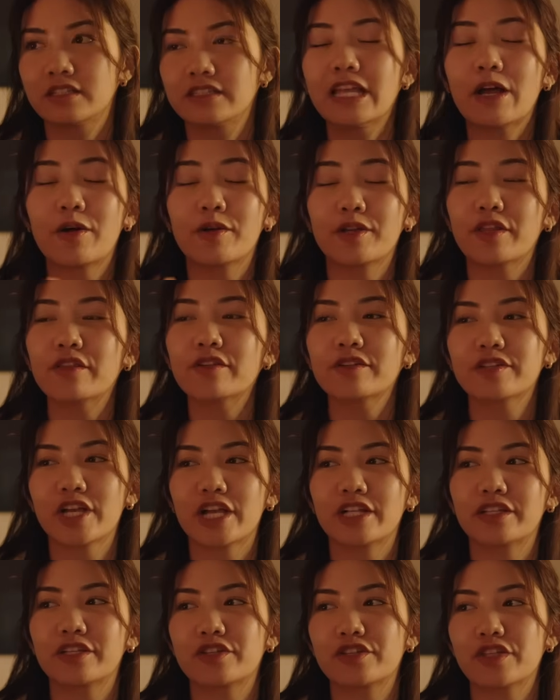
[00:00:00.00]
Now, another
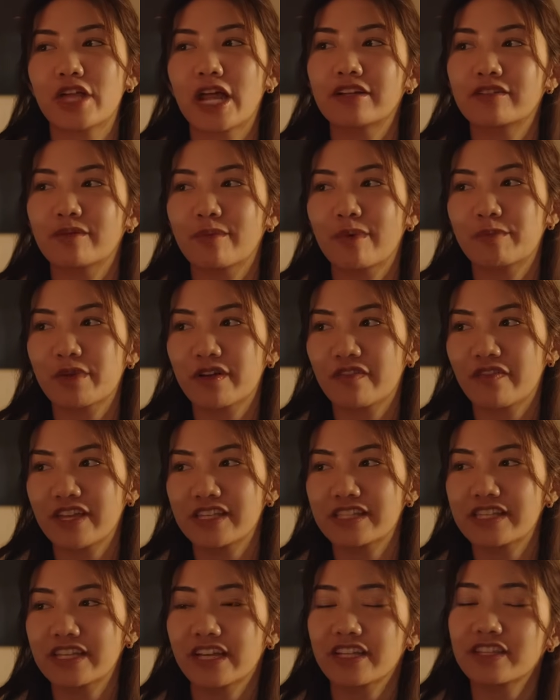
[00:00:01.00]
challenge that I remember
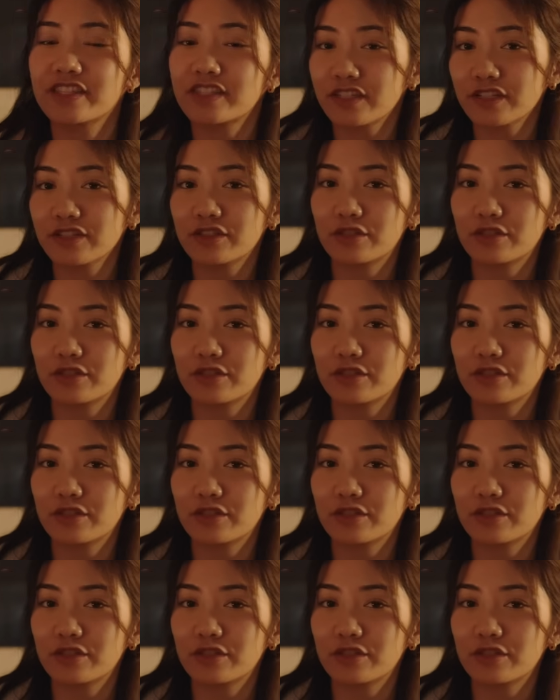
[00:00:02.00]
facing and still